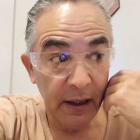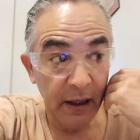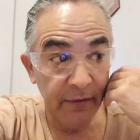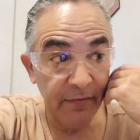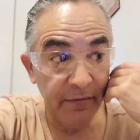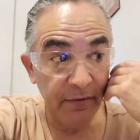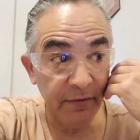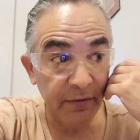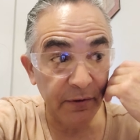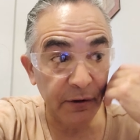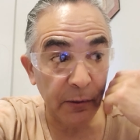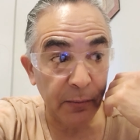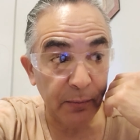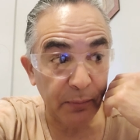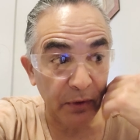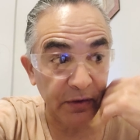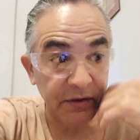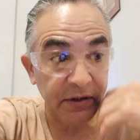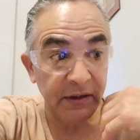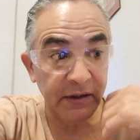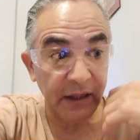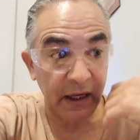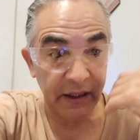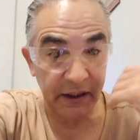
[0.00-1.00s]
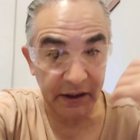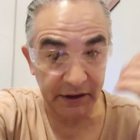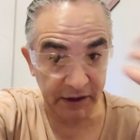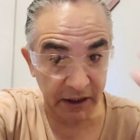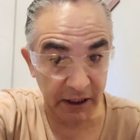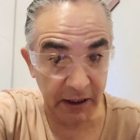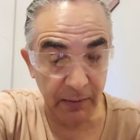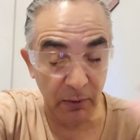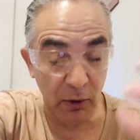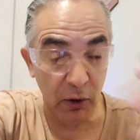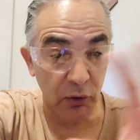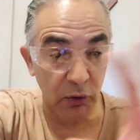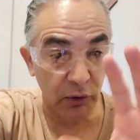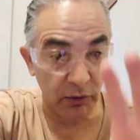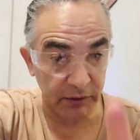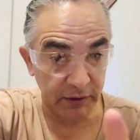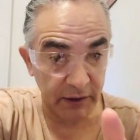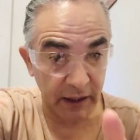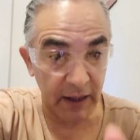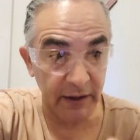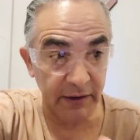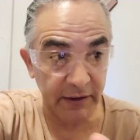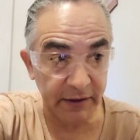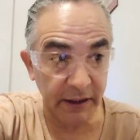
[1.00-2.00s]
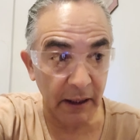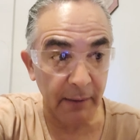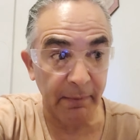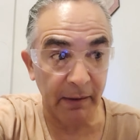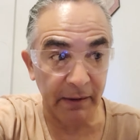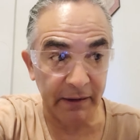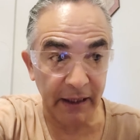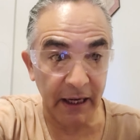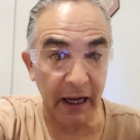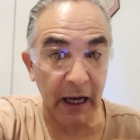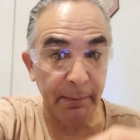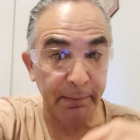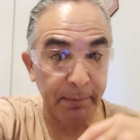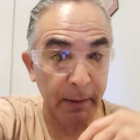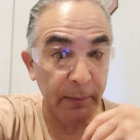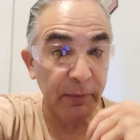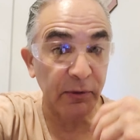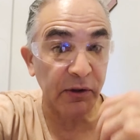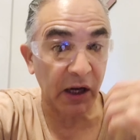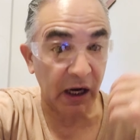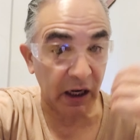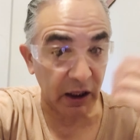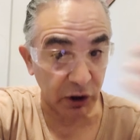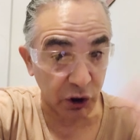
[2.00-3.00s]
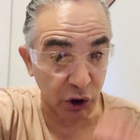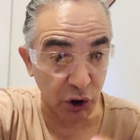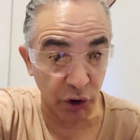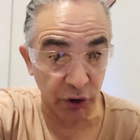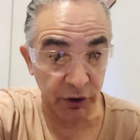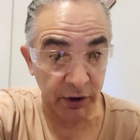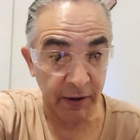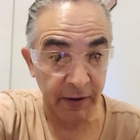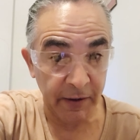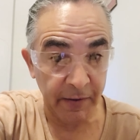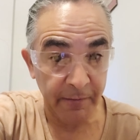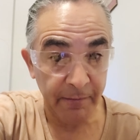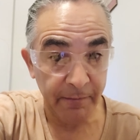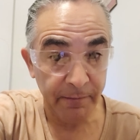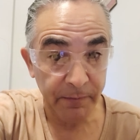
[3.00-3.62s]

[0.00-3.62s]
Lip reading: if it was a person that is evil, I understand, but there are people that are good.